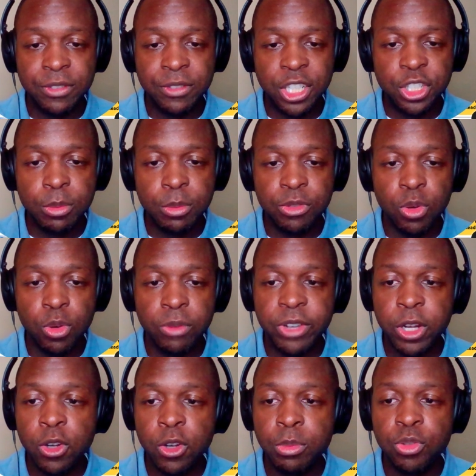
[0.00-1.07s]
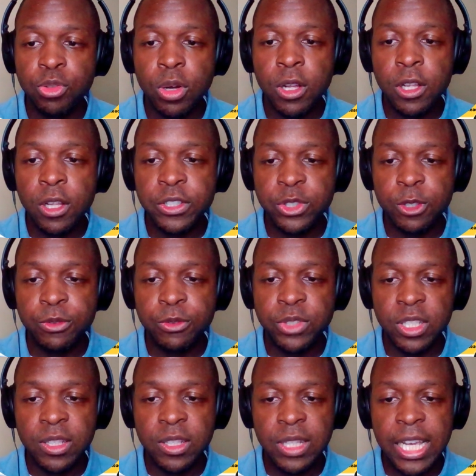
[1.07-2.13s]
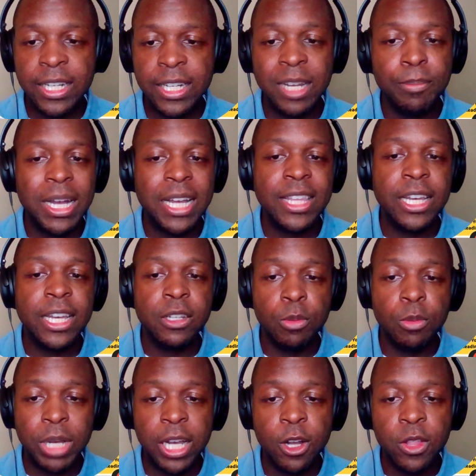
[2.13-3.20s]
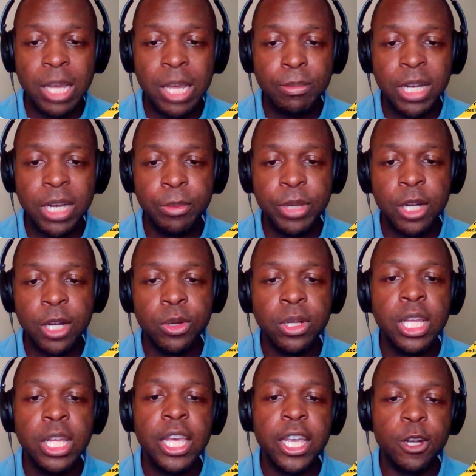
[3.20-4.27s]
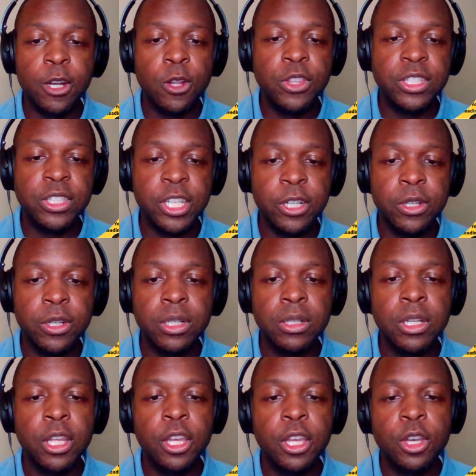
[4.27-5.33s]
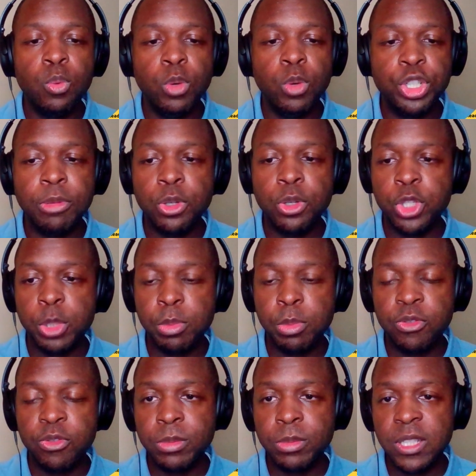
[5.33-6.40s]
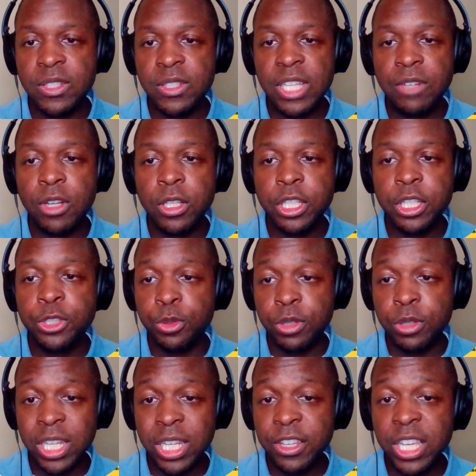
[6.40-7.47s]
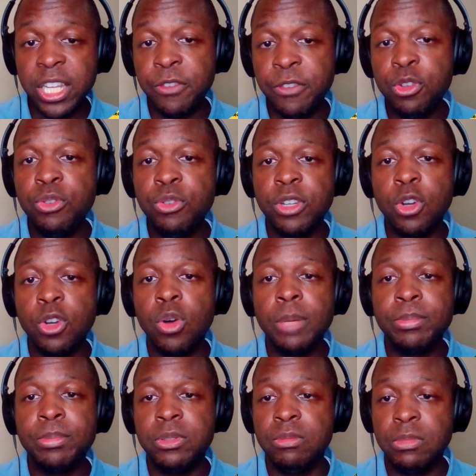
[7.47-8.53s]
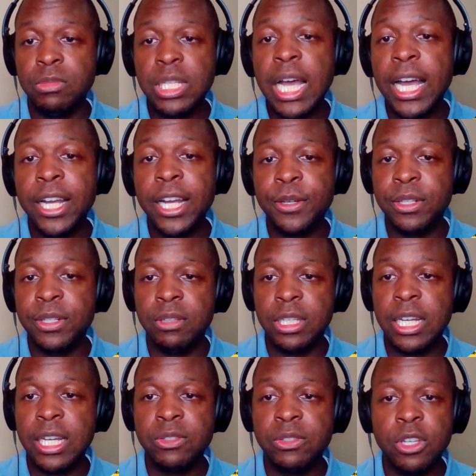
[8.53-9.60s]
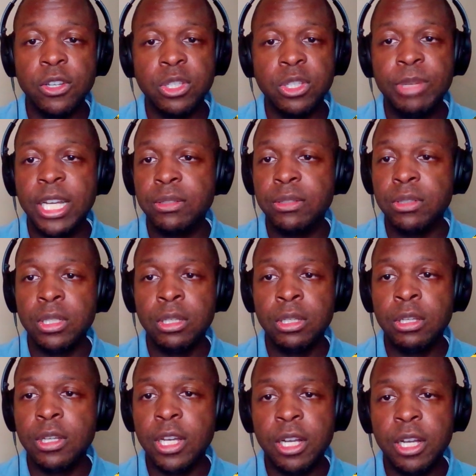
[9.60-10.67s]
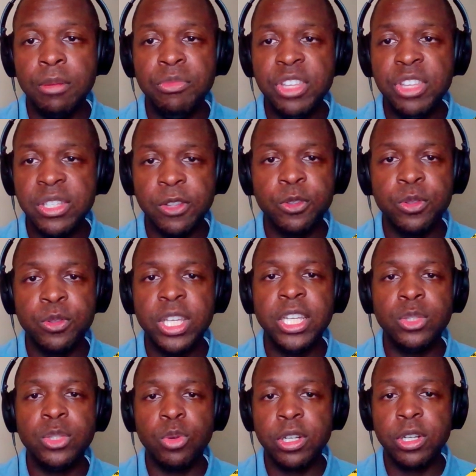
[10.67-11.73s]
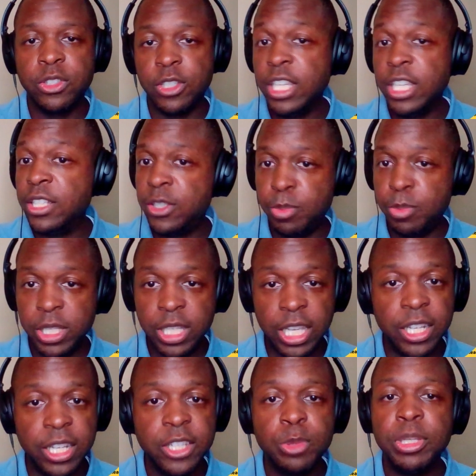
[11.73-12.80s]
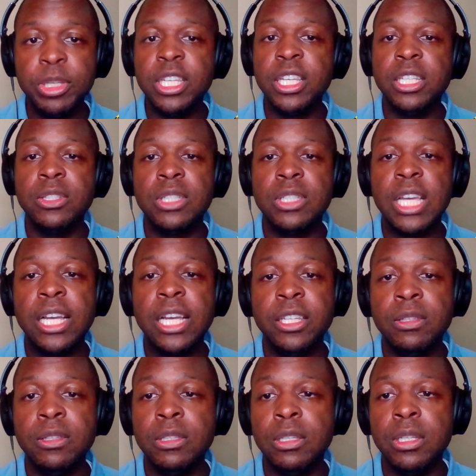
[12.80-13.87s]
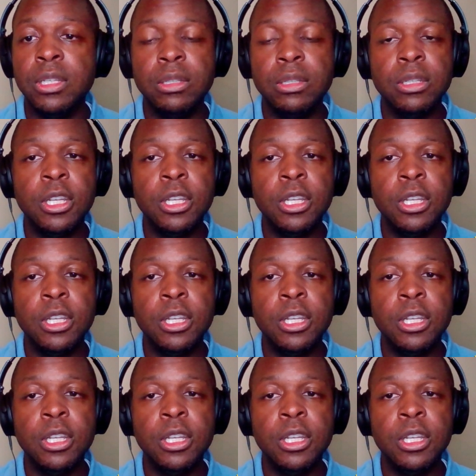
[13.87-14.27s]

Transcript: of Egypt before Pharaoh, before all his servants in the land, and by that by all that mighty power and all the terror which Moses performed in the sight of all Israel. And again, if you even go up higher, it kind of talks about um, these other things where it's is speak it is speaking in in the